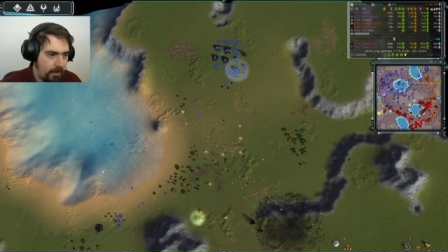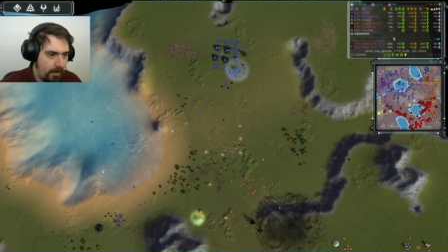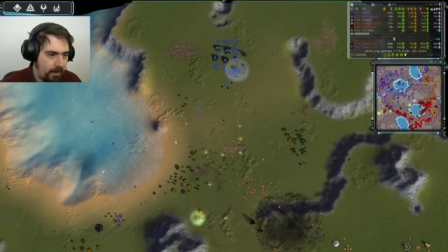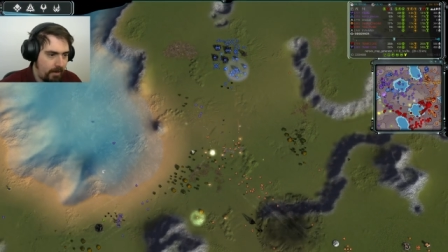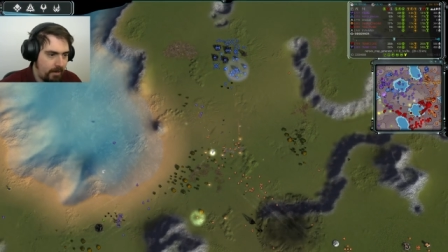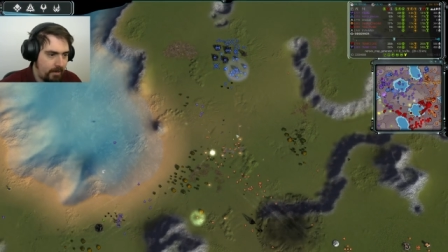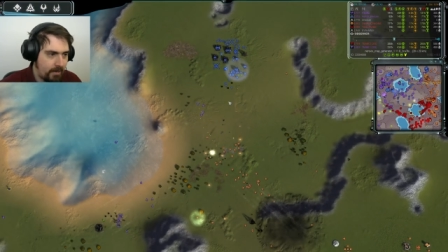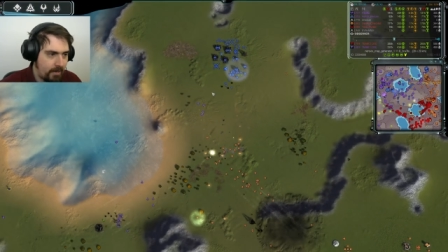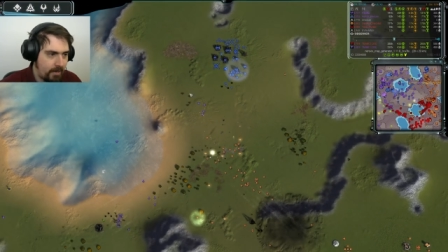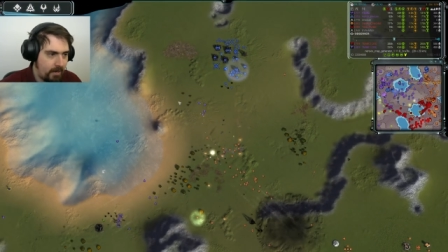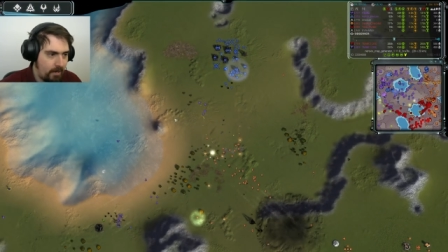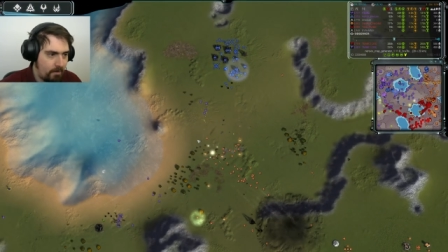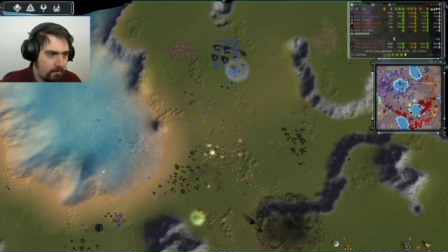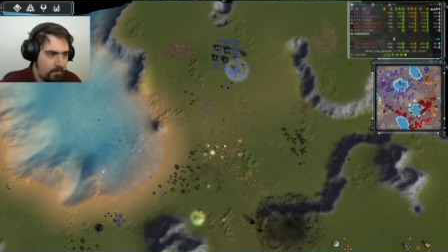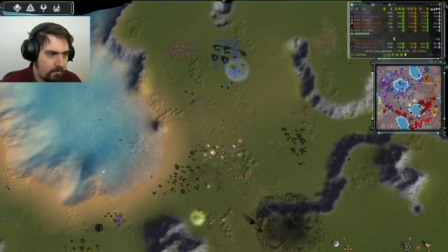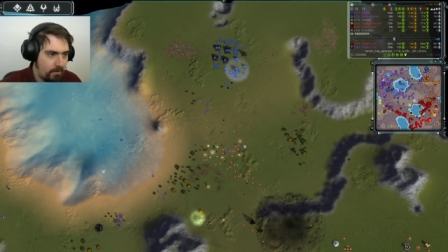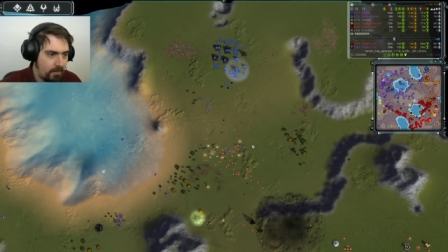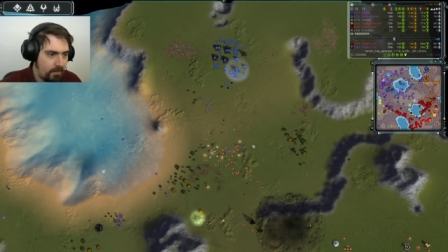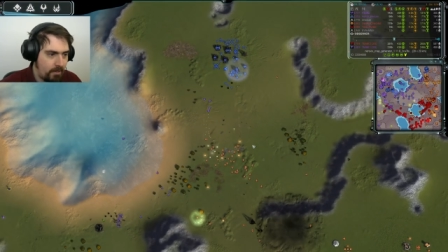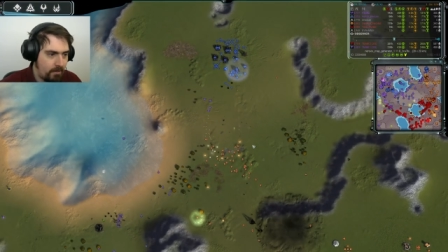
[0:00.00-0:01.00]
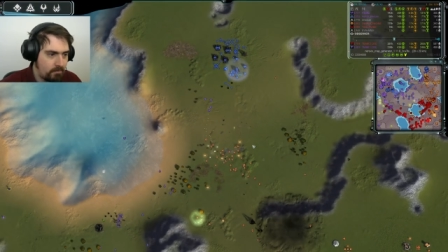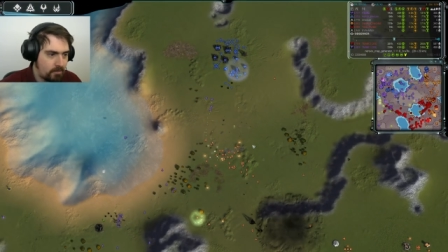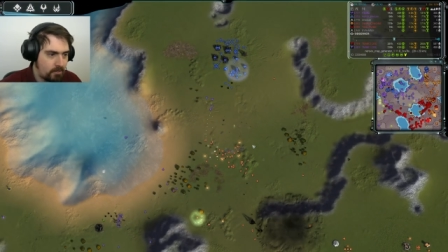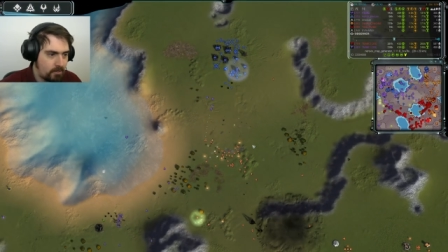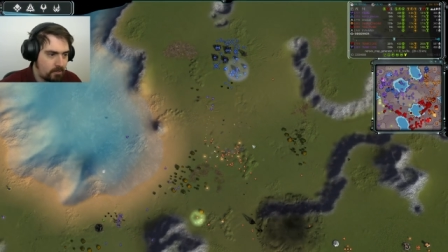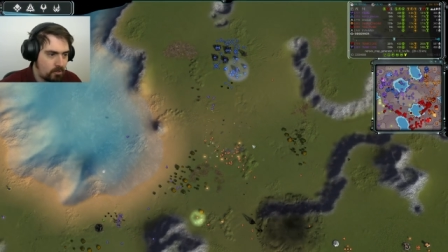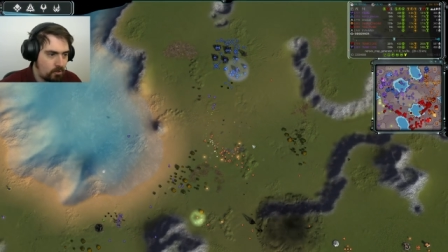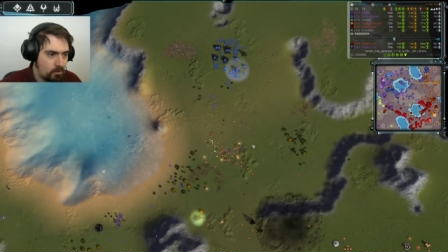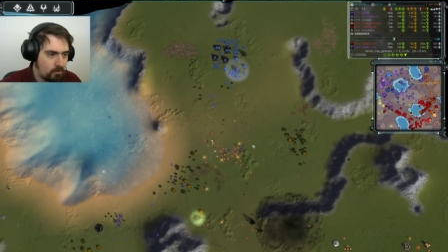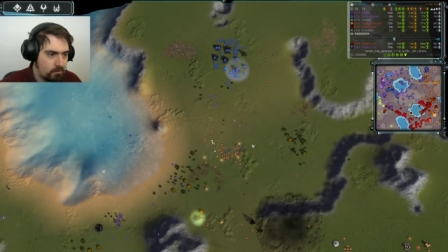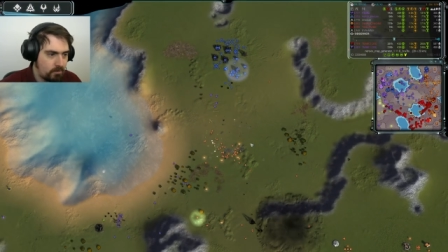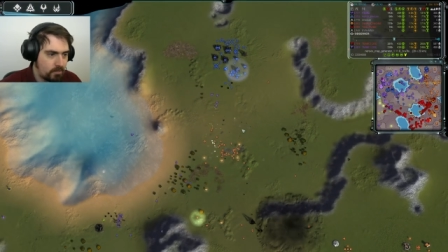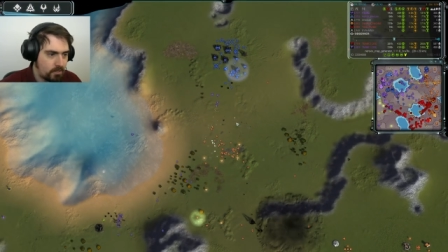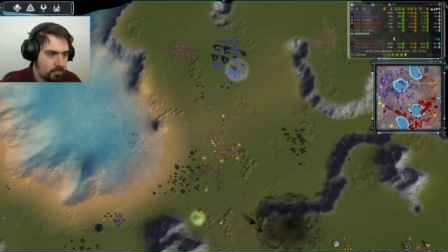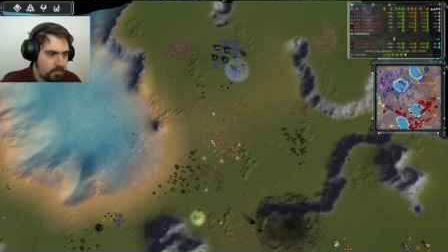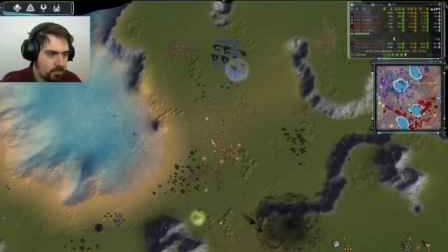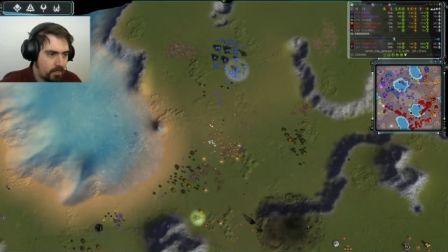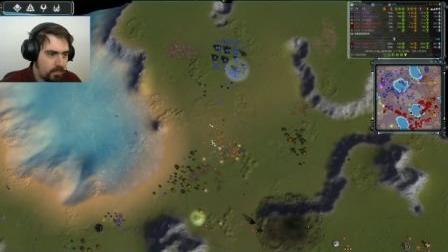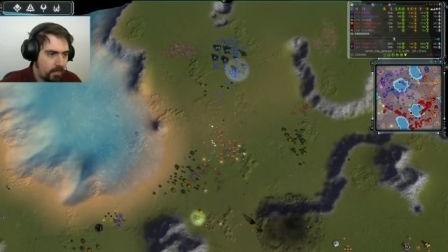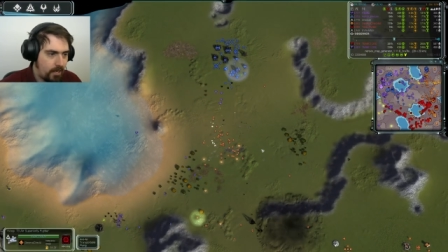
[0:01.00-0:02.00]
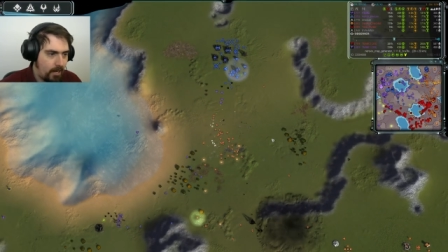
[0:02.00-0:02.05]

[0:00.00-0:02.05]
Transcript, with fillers: In come the restorers.